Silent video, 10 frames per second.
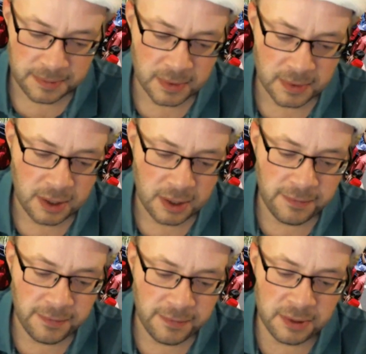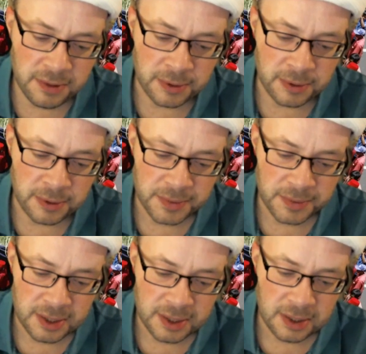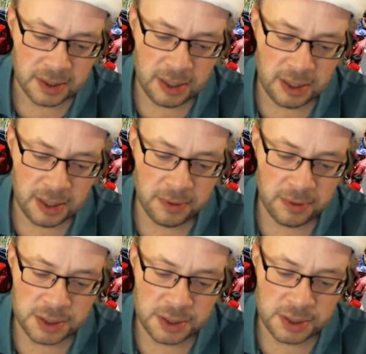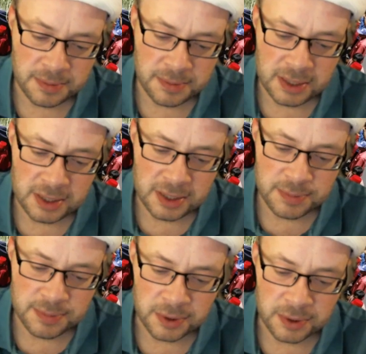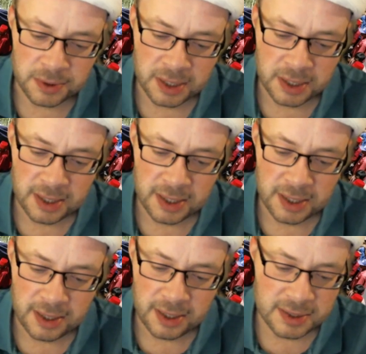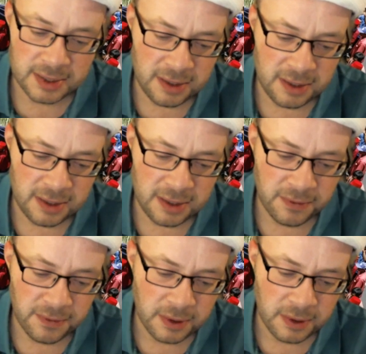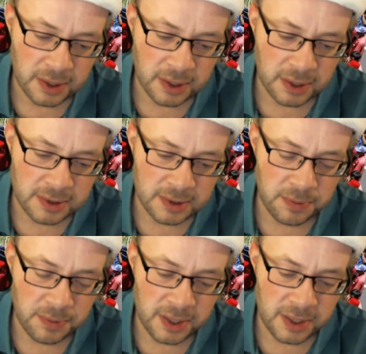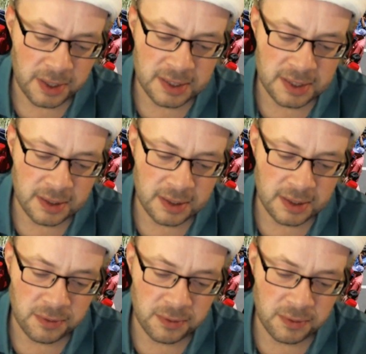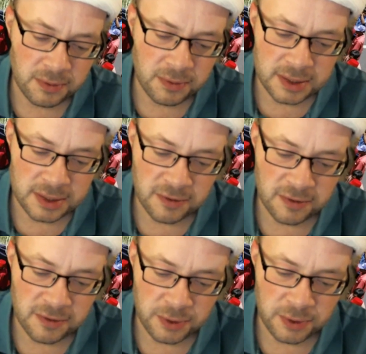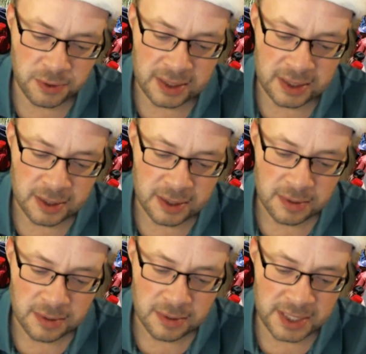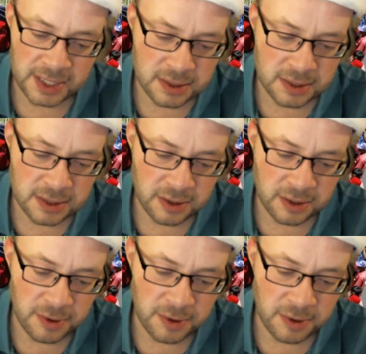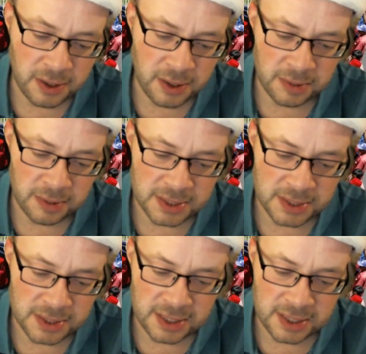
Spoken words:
Furthermore, Ibn Rajab, in his book, Al-Latif, praising the rejectors of Mawlid, based on the above argument, said,